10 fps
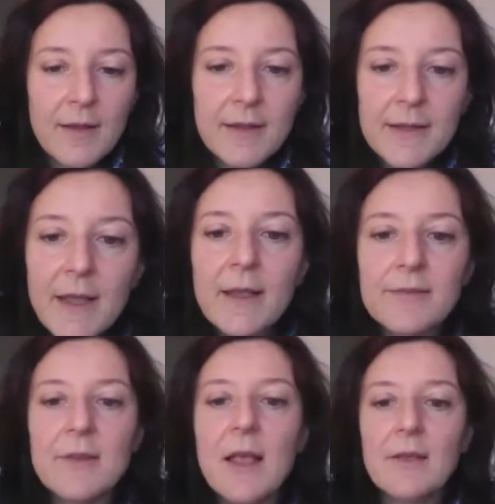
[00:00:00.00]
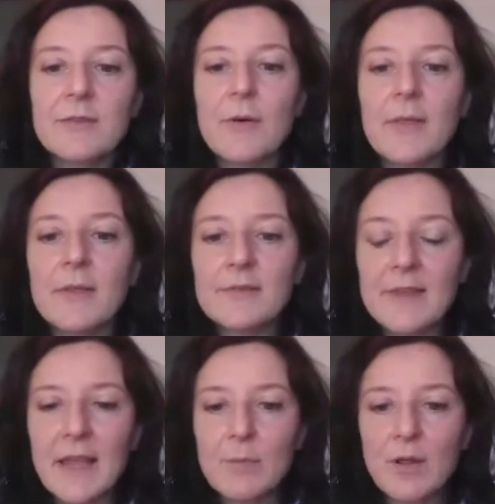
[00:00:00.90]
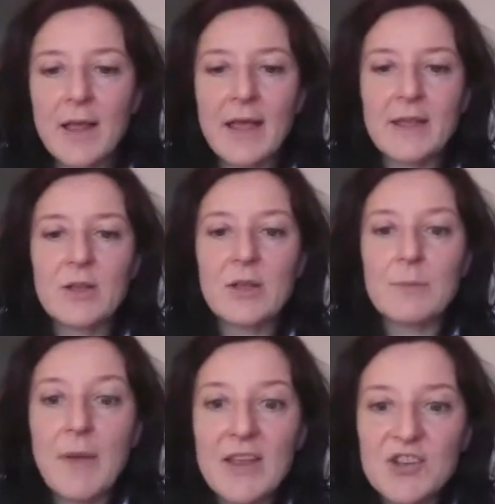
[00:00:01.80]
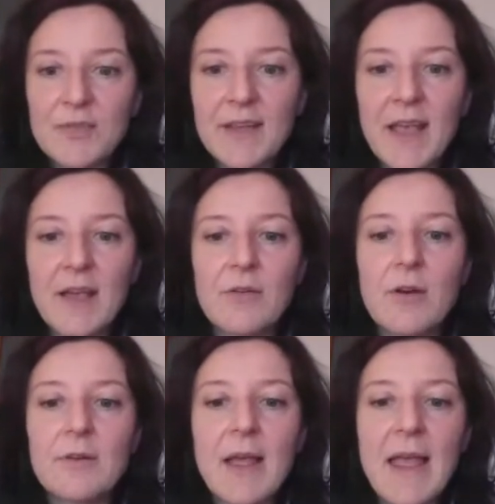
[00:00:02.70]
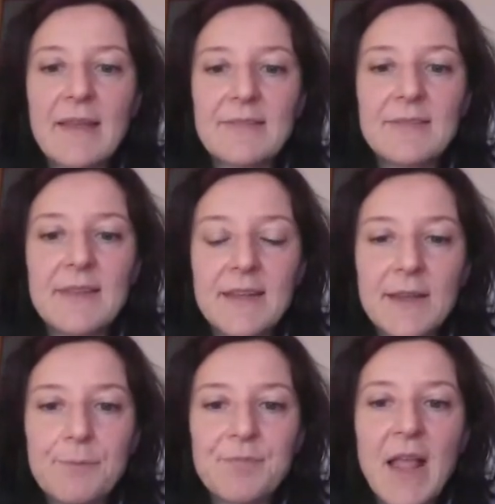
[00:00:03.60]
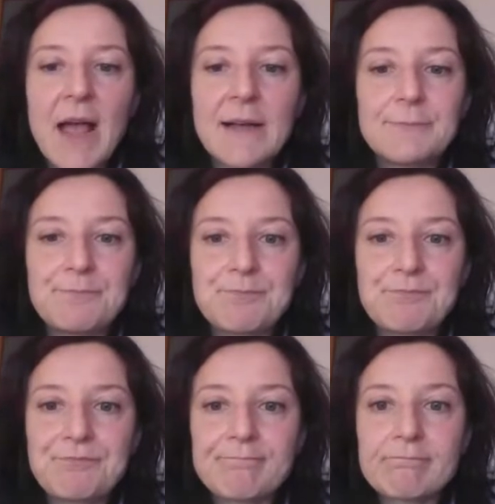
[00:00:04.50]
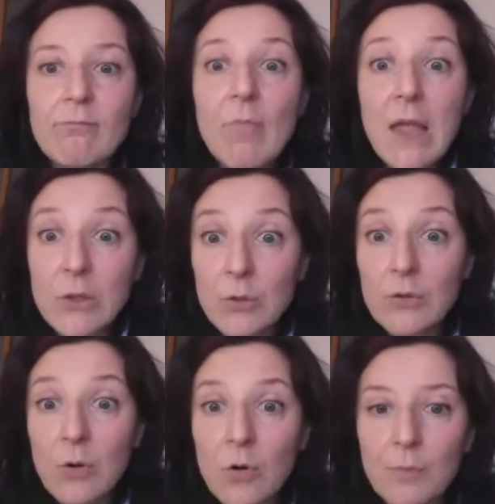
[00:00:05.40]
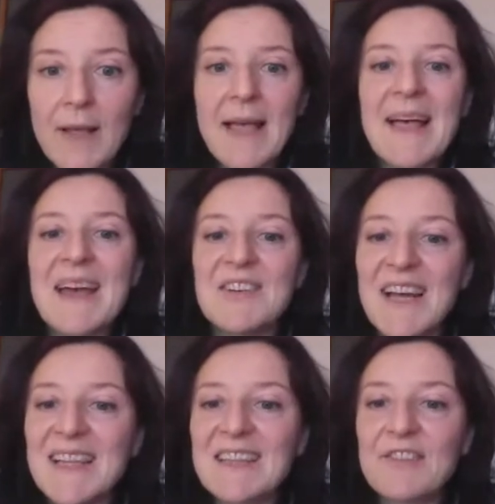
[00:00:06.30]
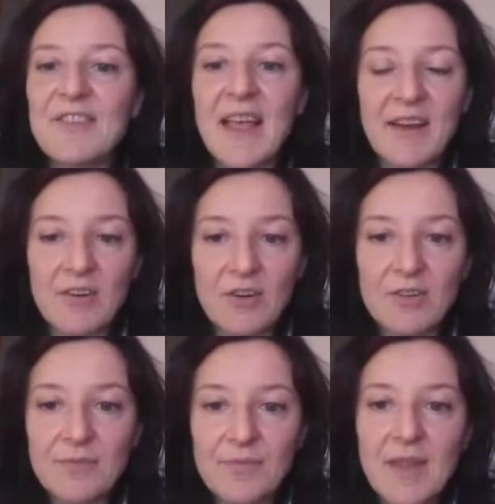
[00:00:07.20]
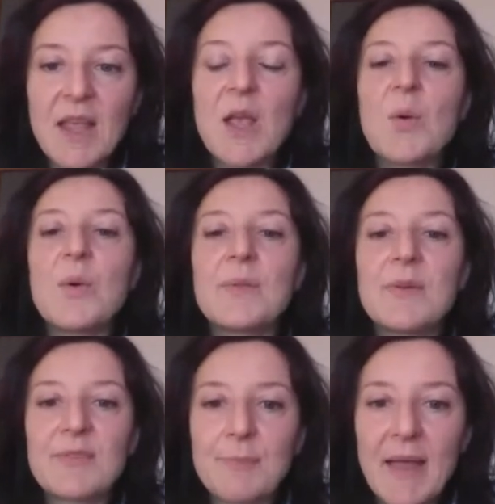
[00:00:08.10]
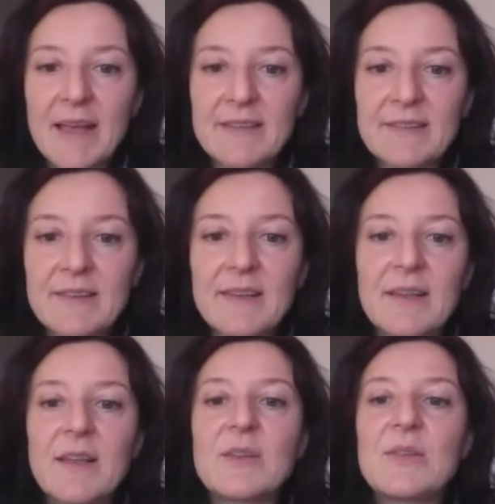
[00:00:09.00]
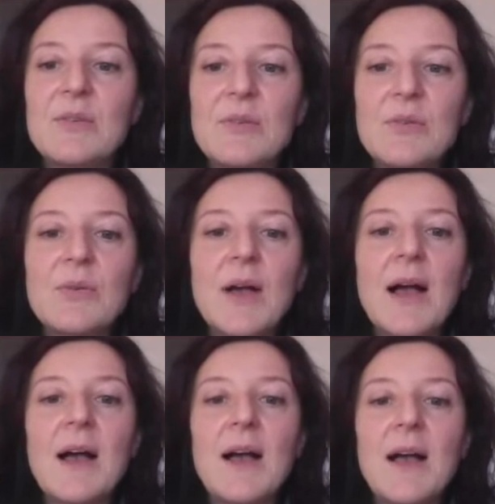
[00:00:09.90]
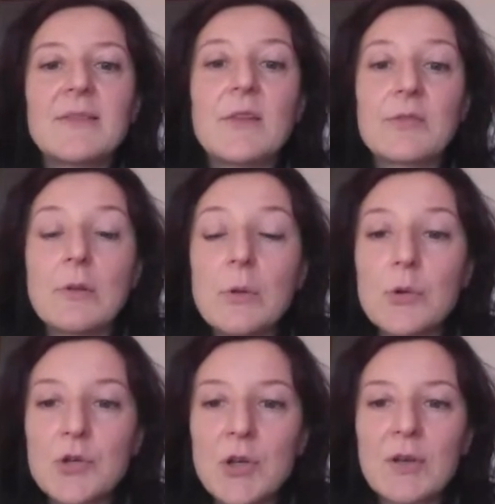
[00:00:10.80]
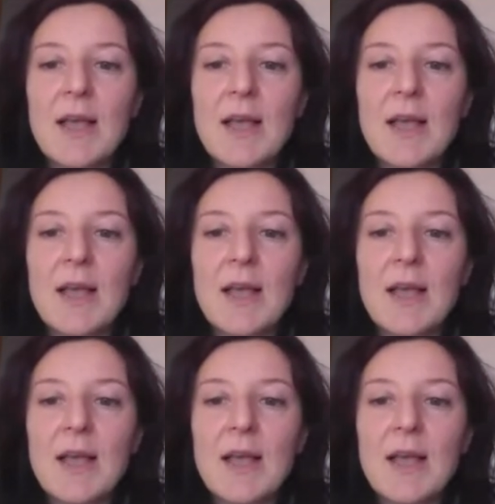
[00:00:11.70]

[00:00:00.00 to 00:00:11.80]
Yes, so in this table, I measure the error as the 2-norm relative error with respect to the solution